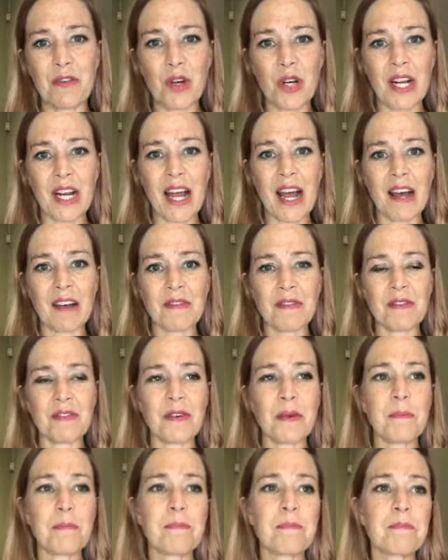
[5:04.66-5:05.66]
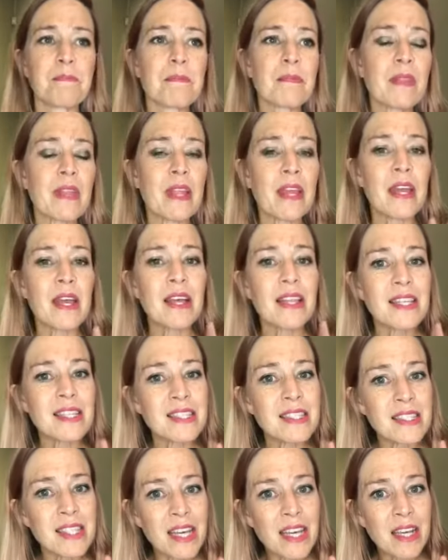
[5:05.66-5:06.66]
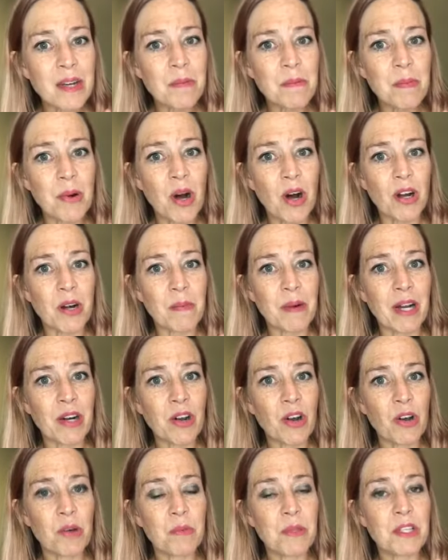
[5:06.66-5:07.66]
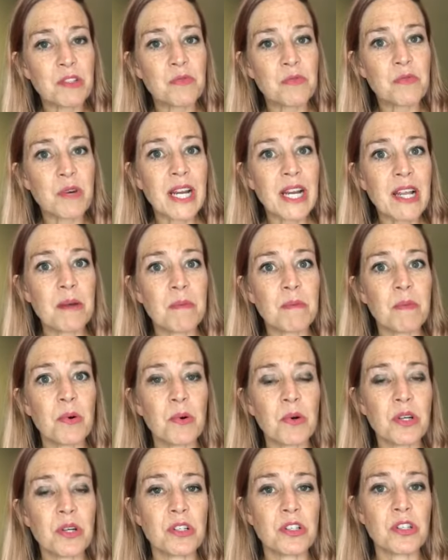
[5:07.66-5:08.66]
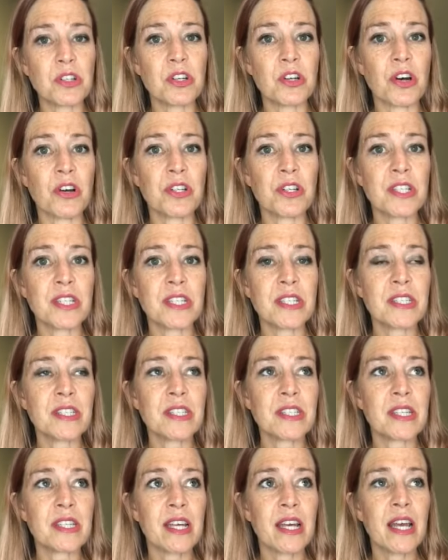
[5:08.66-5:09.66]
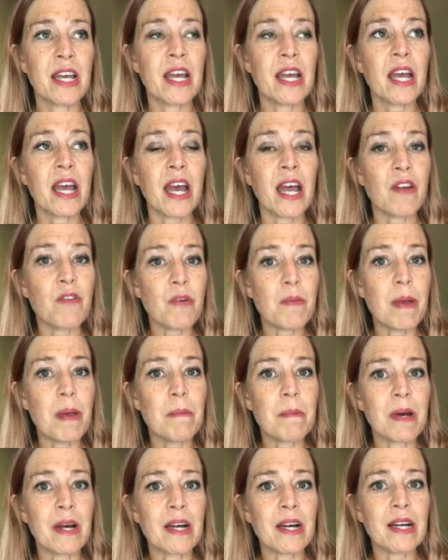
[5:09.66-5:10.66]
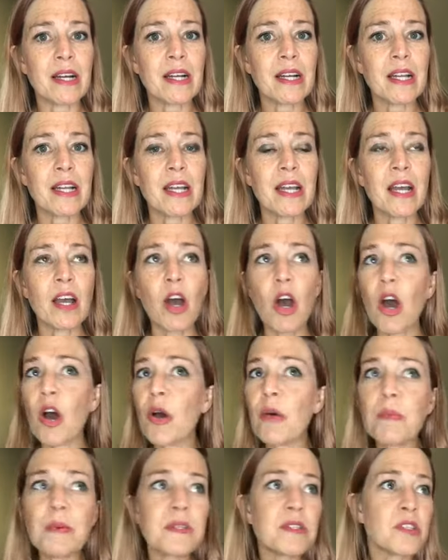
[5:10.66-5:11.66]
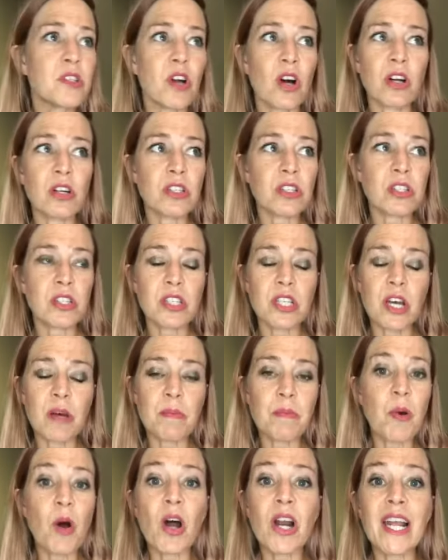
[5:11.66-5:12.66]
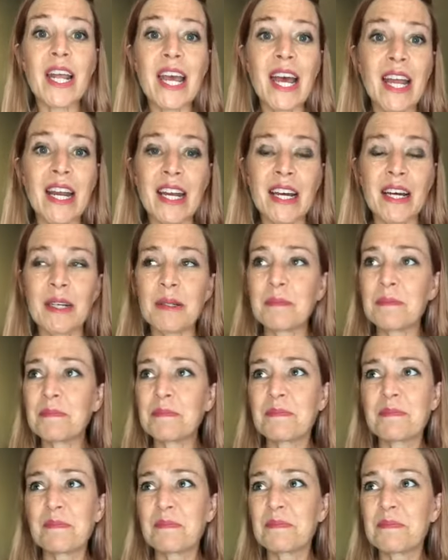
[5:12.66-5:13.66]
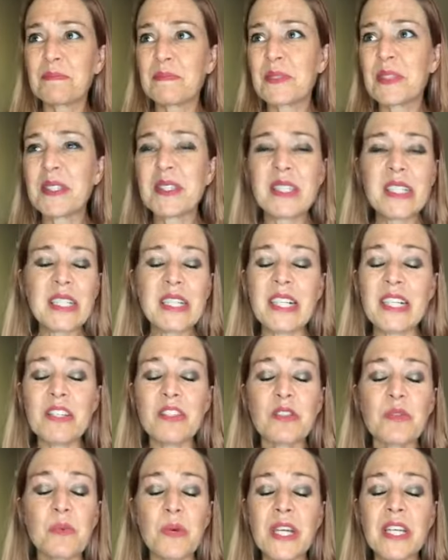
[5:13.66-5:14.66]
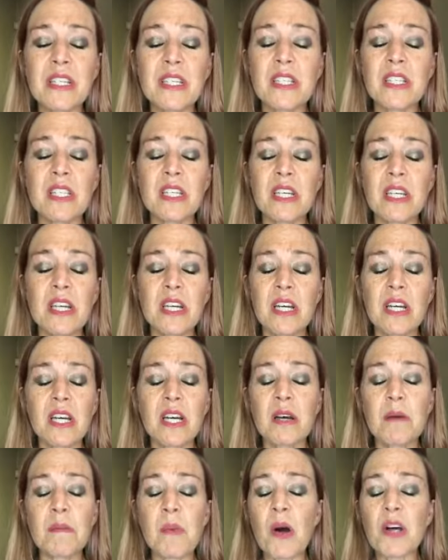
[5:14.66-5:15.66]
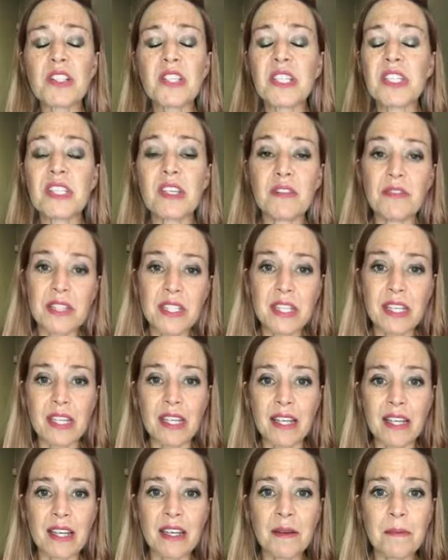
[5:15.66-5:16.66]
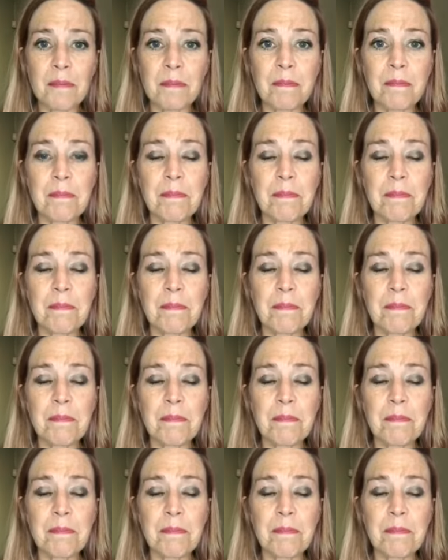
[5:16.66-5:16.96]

fuller life. The second part about hope that's really important to notice and remember hope is not a Pollyanna, sickly sweet positivity.